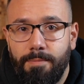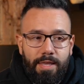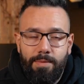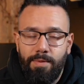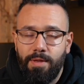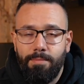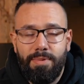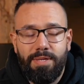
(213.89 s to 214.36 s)

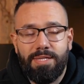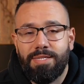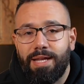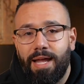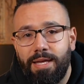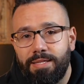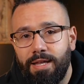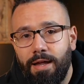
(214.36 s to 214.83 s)
Even
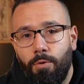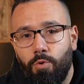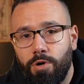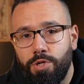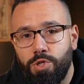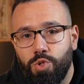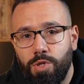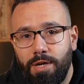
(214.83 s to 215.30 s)
besides that
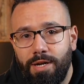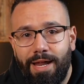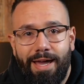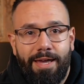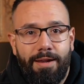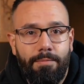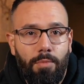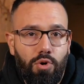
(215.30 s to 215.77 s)
one trade, I had